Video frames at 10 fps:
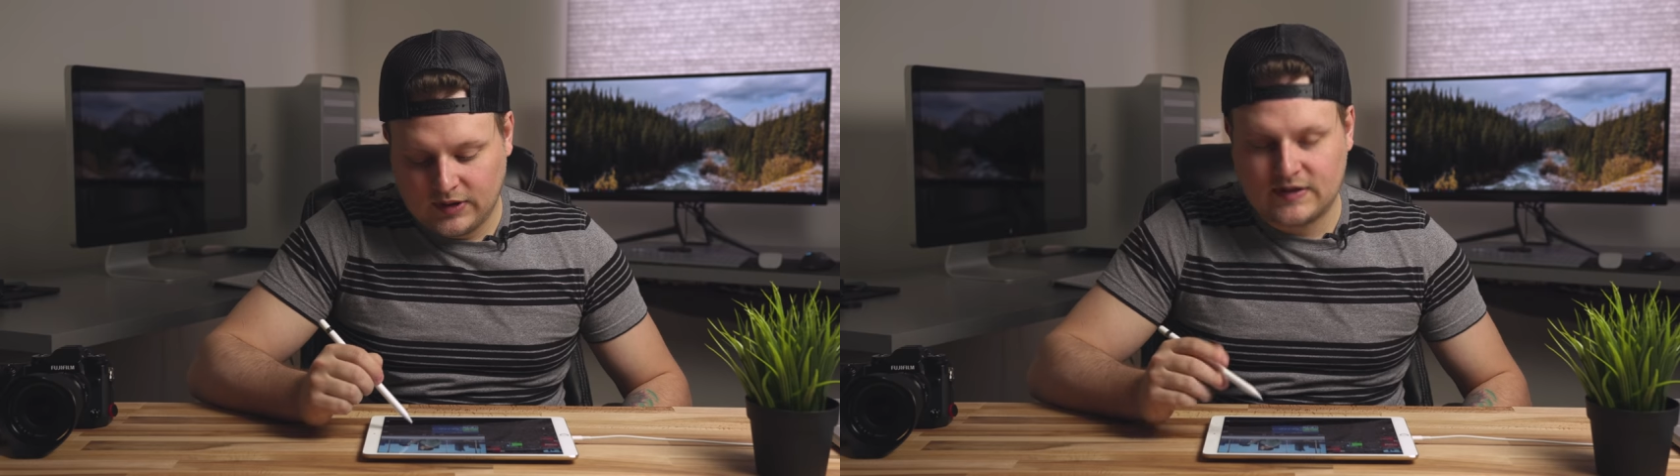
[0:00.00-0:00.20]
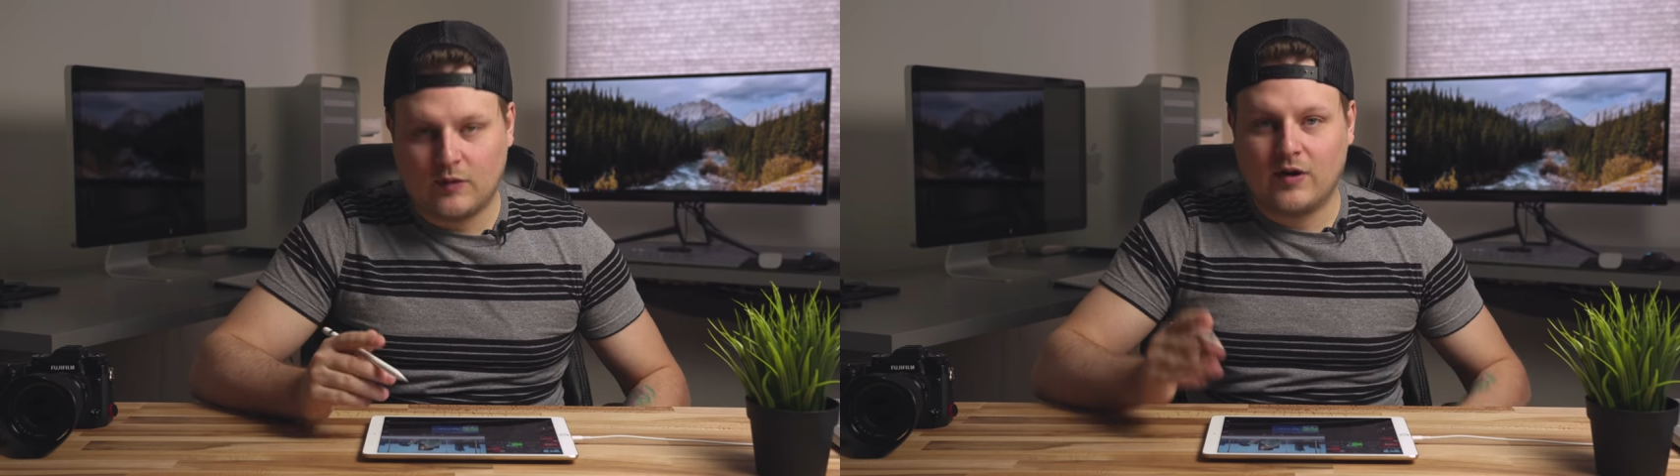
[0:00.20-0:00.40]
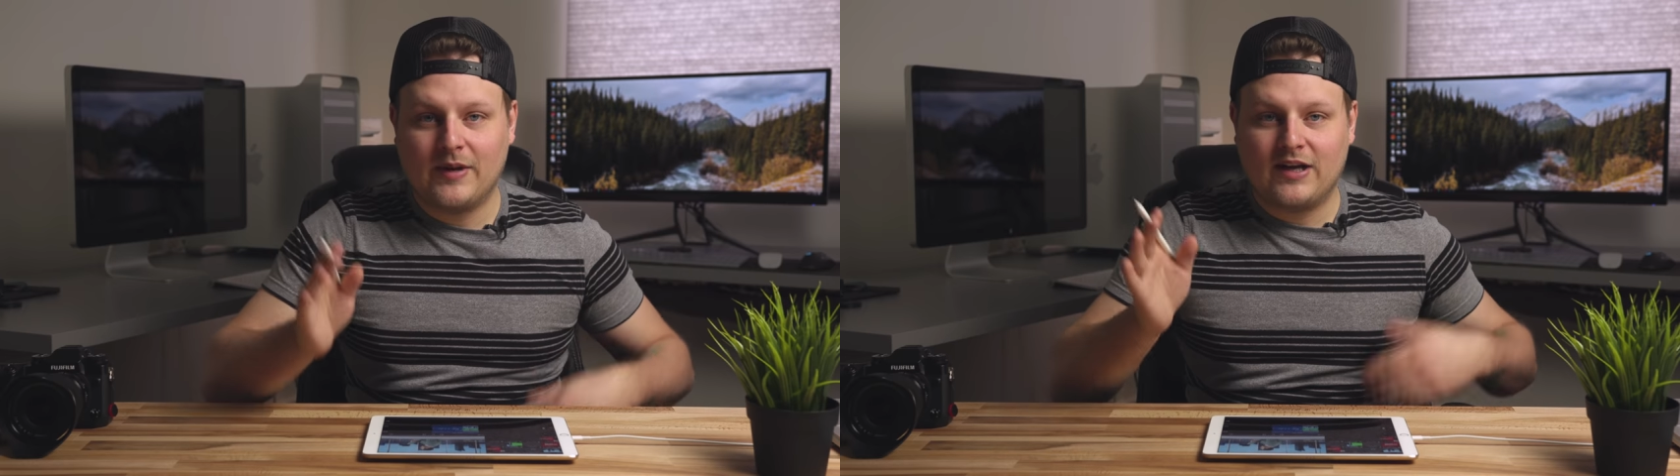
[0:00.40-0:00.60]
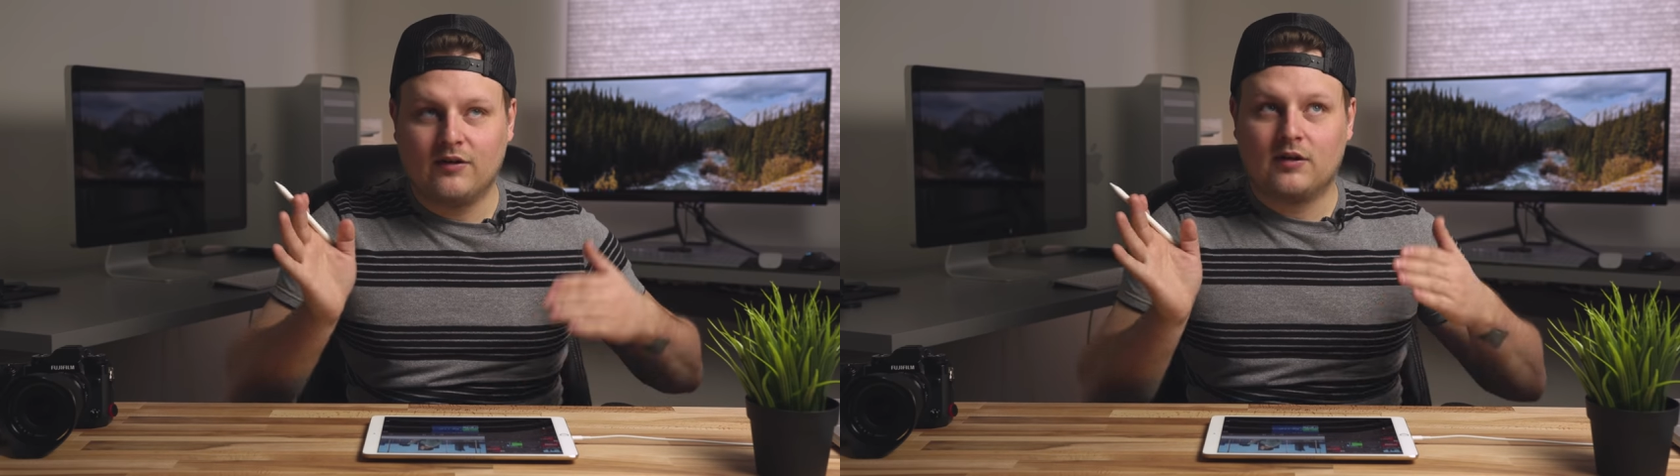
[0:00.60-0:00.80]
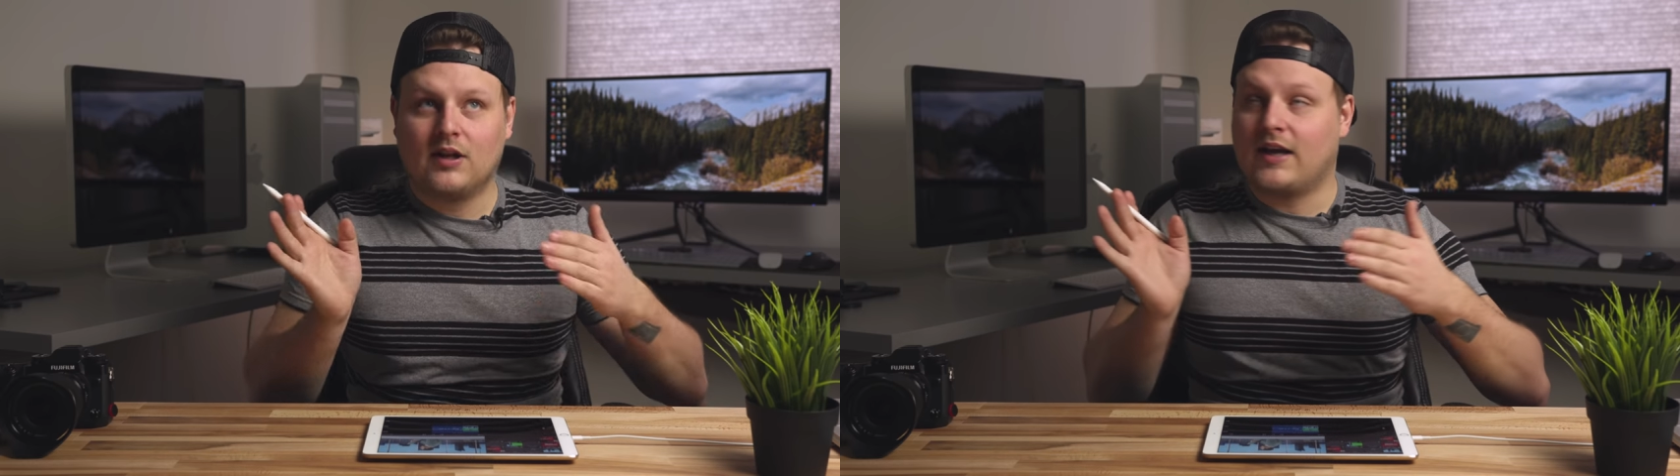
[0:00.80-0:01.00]
Because I wanna make it
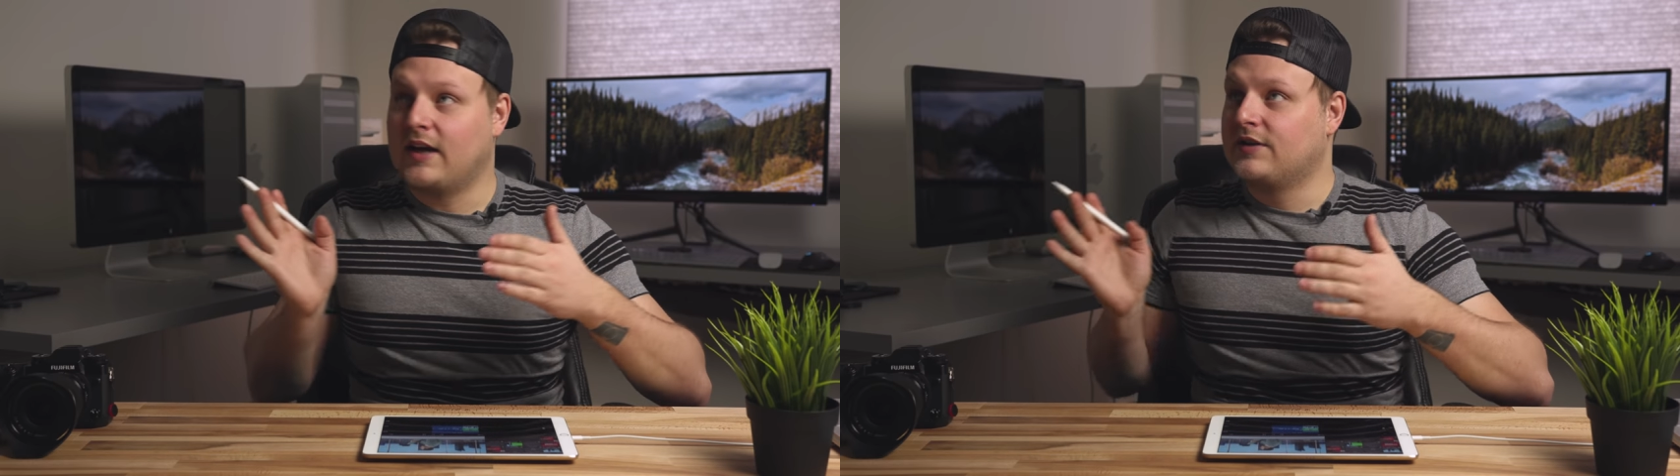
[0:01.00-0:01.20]
look like I